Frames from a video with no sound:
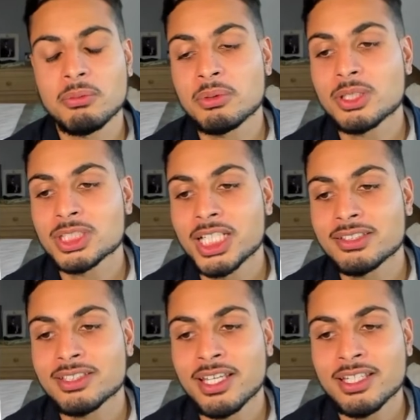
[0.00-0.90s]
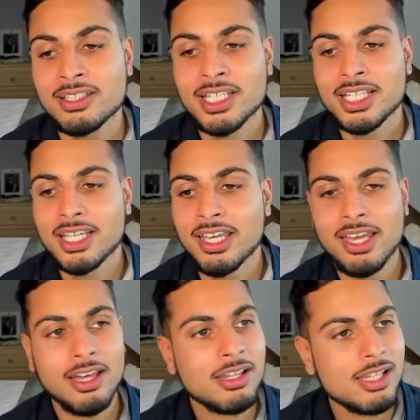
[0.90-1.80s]
projects and
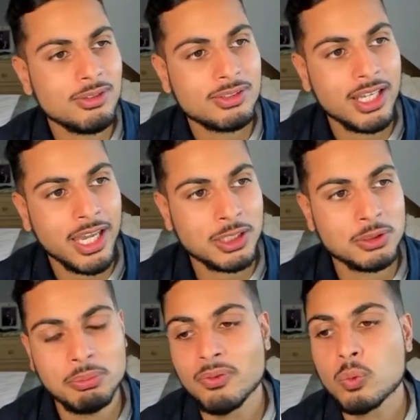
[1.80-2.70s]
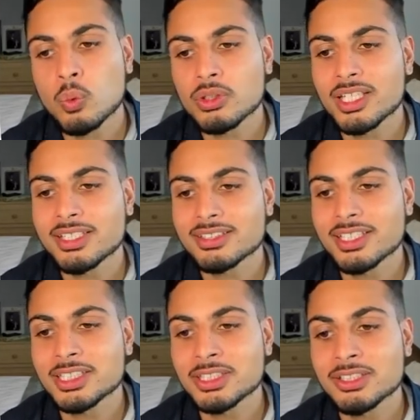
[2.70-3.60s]
it allows that extra bit of
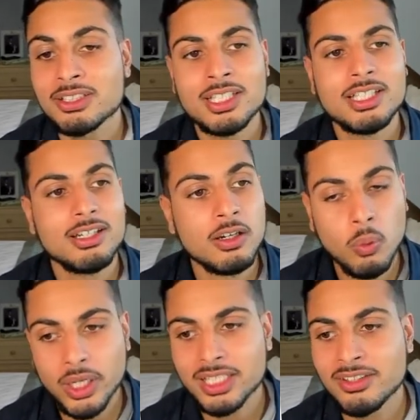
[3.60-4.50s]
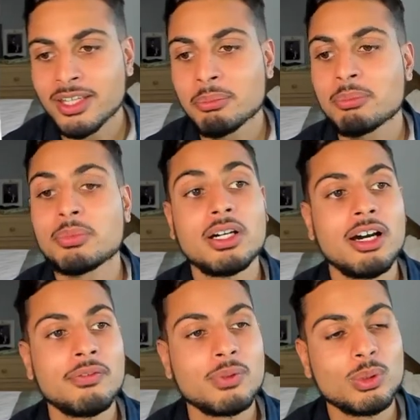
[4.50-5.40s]
organization. A quick tip, but
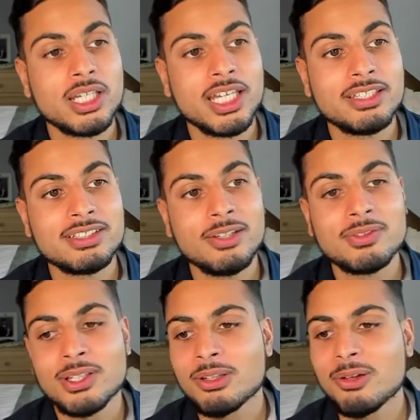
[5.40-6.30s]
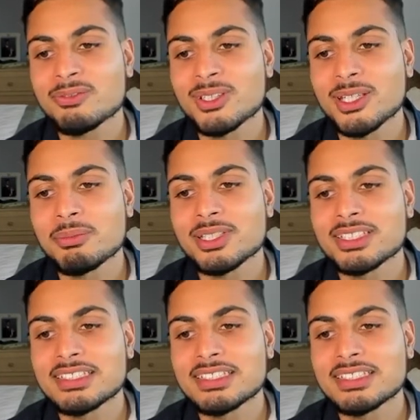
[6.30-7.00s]
I feel like it saves a lot of time.